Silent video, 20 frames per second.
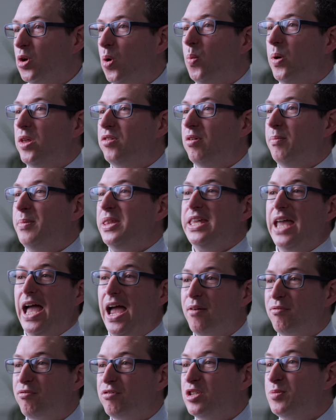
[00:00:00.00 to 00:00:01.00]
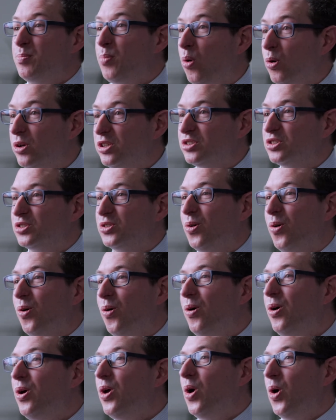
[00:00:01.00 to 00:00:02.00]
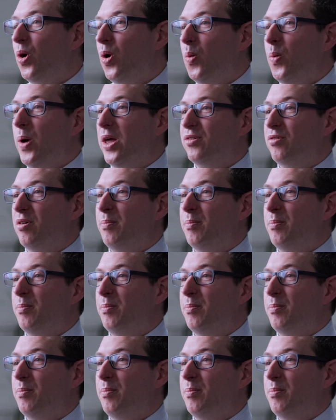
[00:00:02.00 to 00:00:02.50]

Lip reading: or whether it be the average point score, or whether